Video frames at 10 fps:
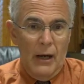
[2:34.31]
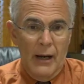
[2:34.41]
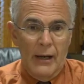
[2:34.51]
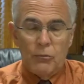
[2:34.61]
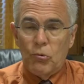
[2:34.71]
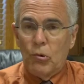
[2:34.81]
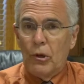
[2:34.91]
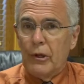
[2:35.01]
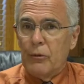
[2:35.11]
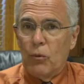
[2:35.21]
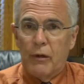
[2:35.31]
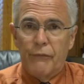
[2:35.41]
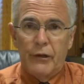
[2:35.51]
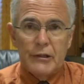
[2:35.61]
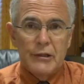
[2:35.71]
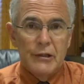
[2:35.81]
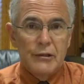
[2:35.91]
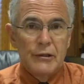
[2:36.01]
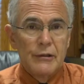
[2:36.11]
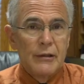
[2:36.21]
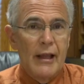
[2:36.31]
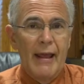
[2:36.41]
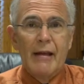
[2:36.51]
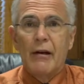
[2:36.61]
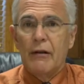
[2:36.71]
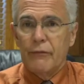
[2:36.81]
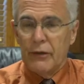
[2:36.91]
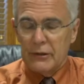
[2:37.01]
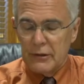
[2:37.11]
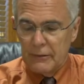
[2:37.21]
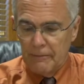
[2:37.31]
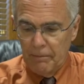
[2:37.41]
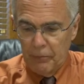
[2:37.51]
I really want to fix this and cannot fix it.